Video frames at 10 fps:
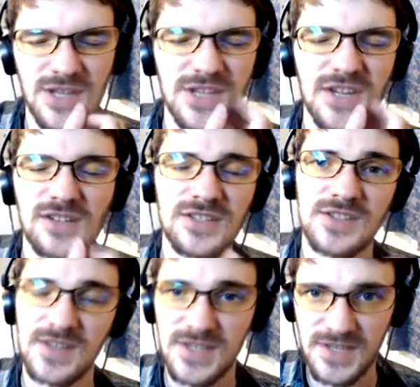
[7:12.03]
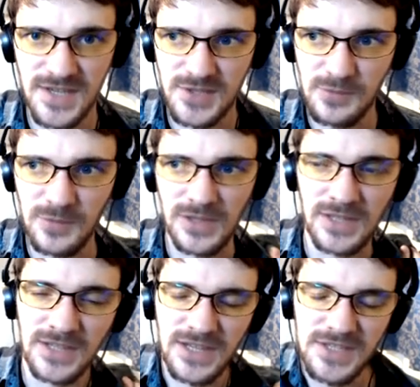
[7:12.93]
conduct this, as it
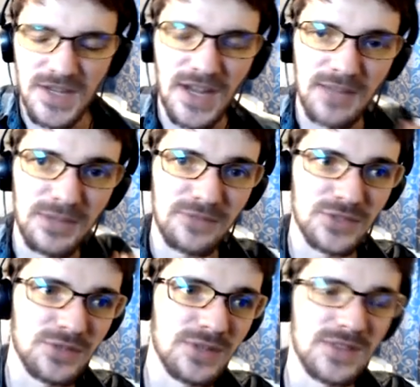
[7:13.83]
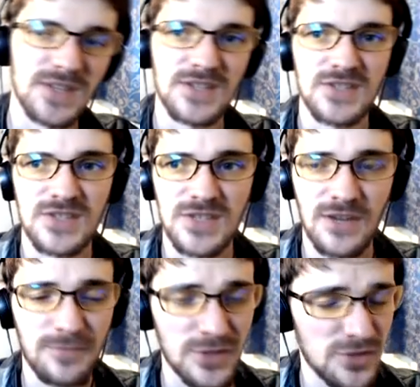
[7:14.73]
were, like timing for doing things and stuff,